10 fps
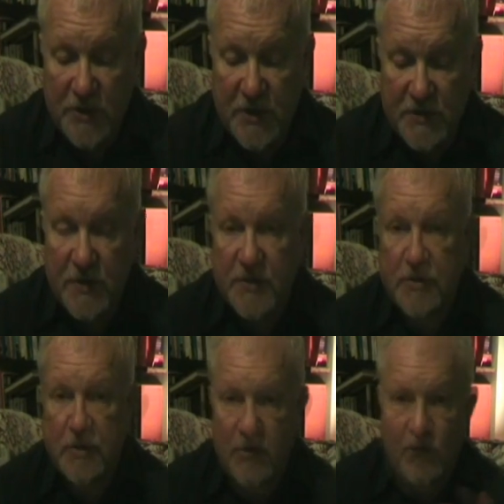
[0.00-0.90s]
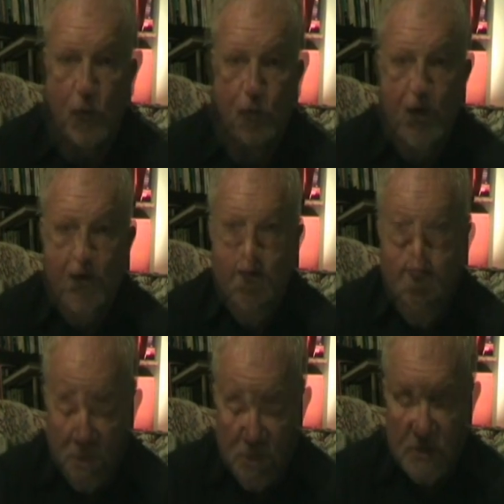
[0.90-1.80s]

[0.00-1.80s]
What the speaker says: It doesn't, it's only the foot brake. The clutch